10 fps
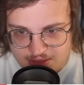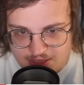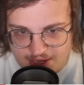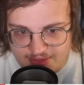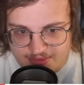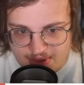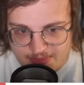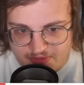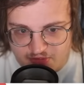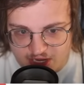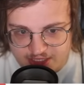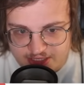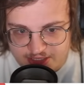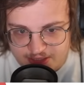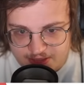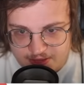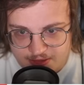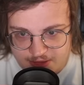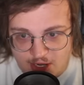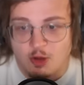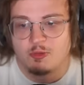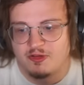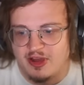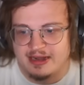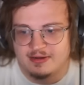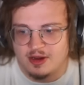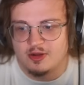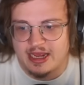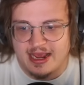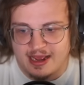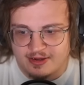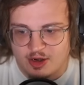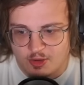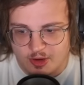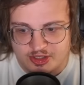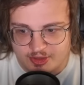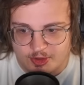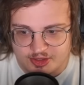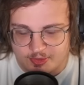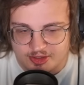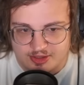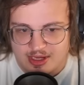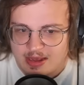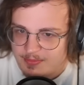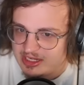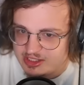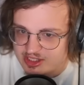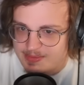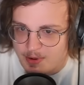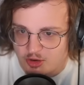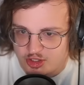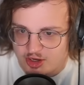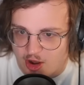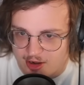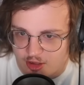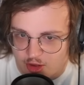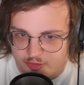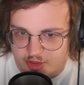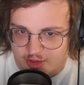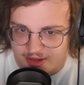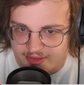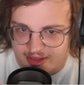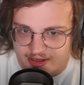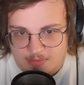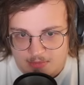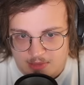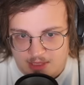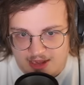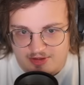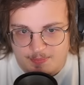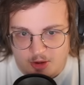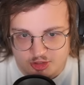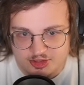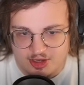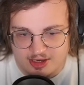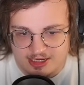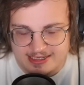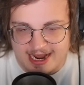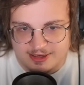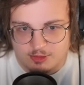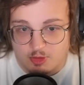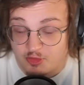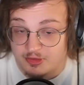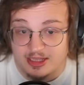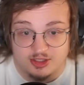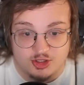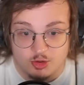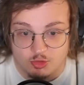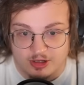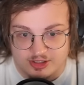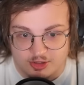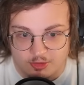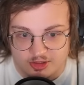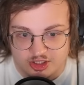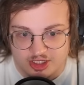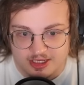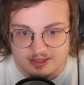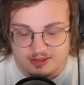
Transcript: I think it might be fucked. No, we're fine. Okay, yeah. No, it works, it works, it works. But it's because he potioned on a loaf turn, I think. If he potions on an attack turn, we're fucked. That's two crits. Holy shit.